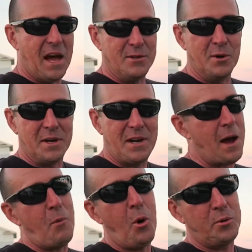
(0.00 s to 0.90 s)
Not doing it.
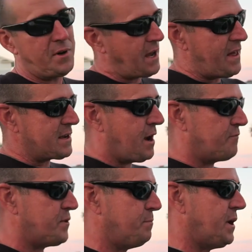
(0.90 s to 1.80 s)
I'm older. I like
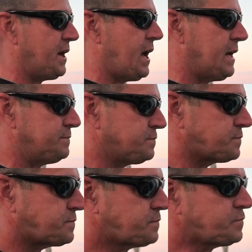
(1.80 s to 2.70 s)
comfort, but
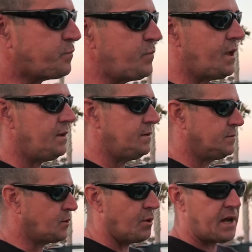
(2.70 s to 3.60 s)

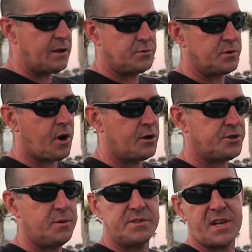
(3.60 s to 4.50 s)
going down to a car
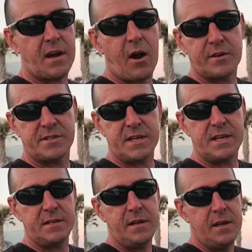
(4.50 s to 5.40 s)
show in St.
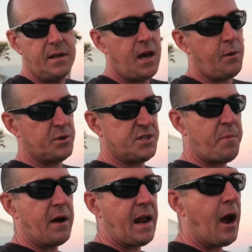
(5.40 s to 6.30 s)
Augustine, which is
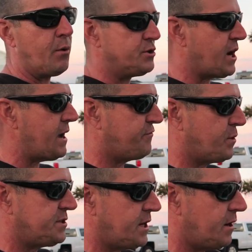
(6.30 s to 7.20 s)
about an hour drive
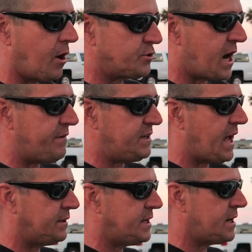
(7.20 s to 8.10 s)
for us here. I'll drive it
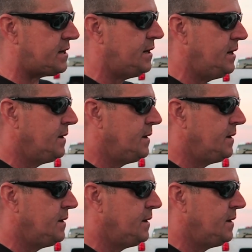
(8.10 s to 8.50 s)
down there.